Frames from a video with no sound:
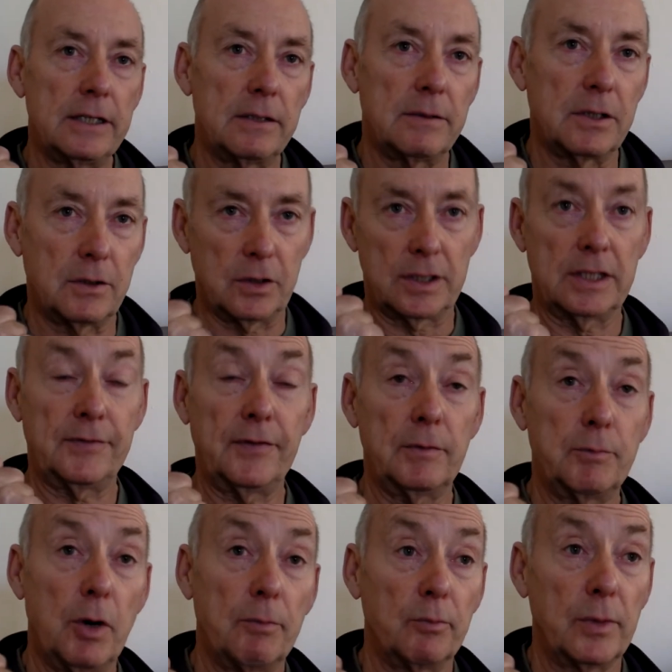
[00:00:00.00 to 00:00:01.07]
because there's a
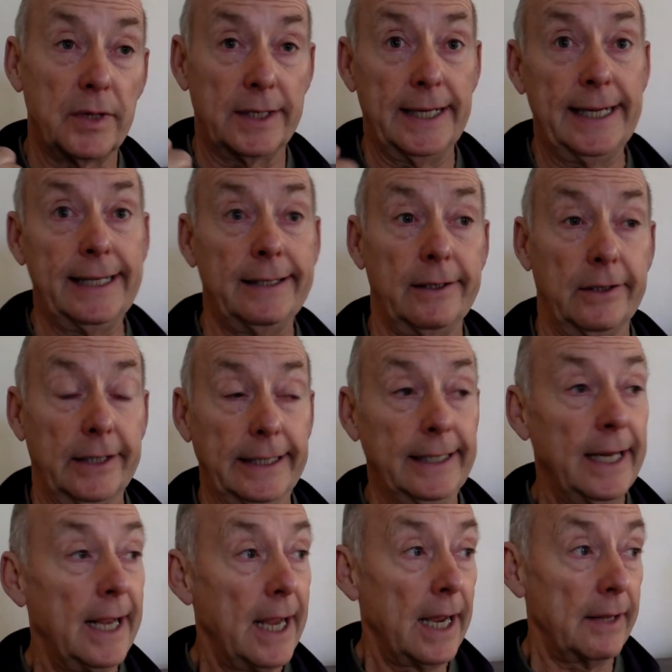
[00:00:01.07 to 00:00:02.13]
problem with the landline,
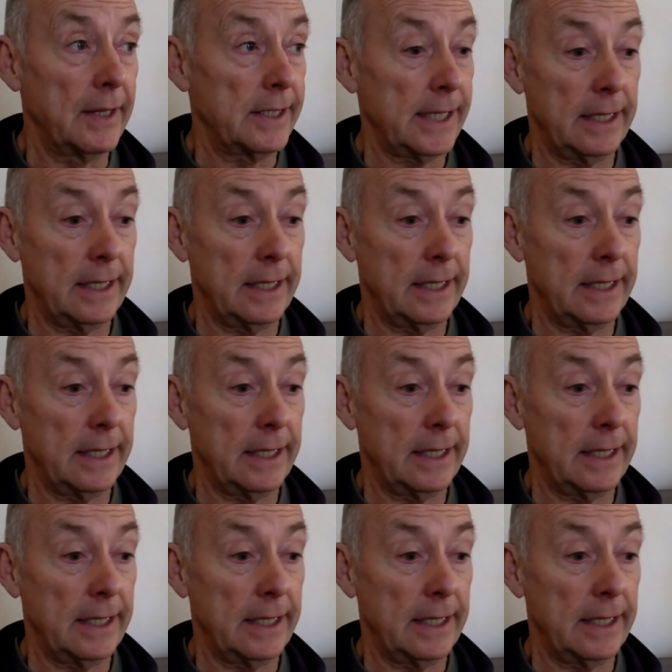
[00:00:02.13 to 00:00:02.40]
and they